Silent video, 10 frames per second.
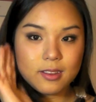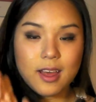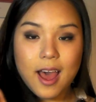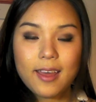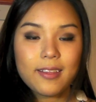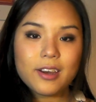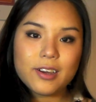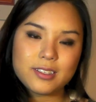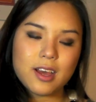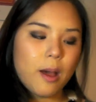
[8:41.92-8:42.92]
the highlighter
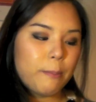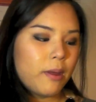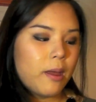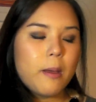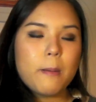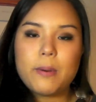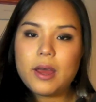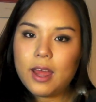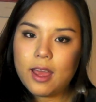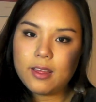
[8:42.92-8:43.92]
on top,
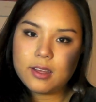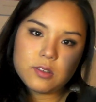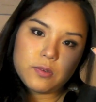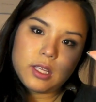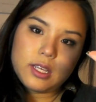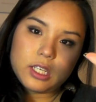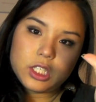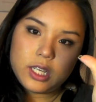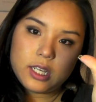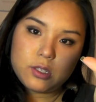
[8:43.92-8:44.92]
but I think it's a really nice
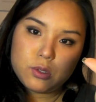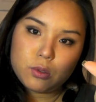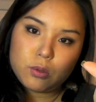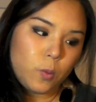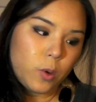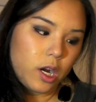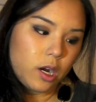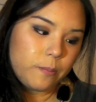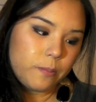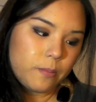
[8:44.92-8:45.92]
shade to
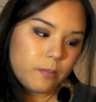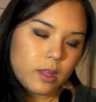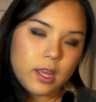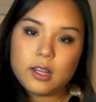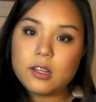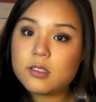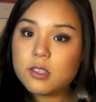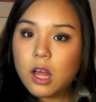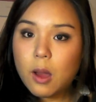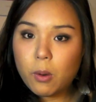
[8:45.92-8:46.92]
wear. It looks a
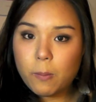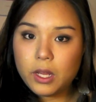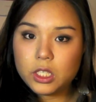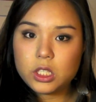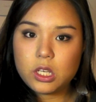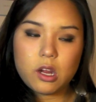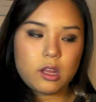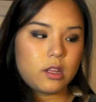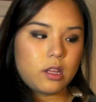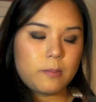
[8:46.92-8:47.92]
lot more peachier
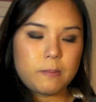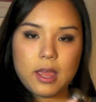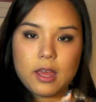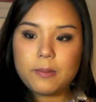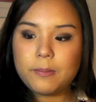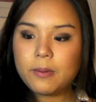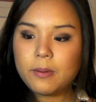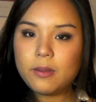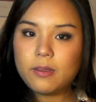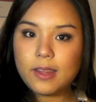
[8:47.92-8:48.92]
in the pan
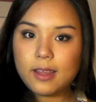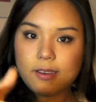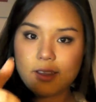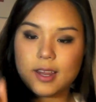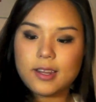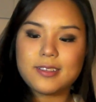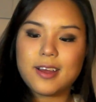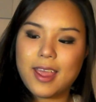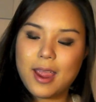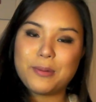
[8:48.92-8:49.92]
than it is
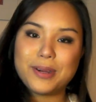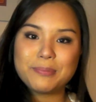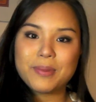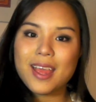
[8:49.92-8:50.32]
on camera.